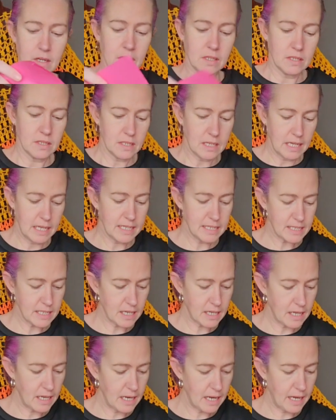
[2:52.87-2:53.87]
So let's
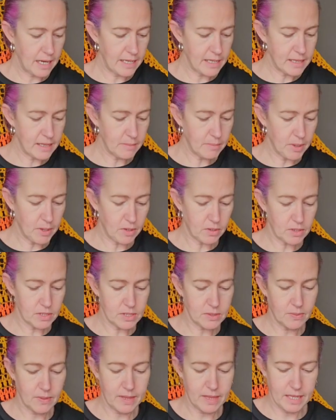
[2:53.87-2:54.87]
line the
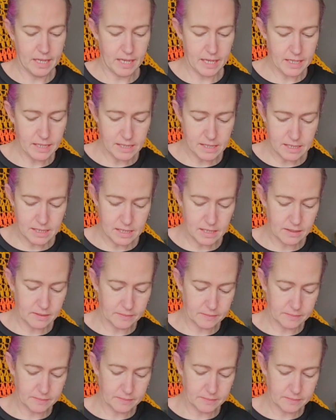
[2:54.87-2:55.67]
box with this.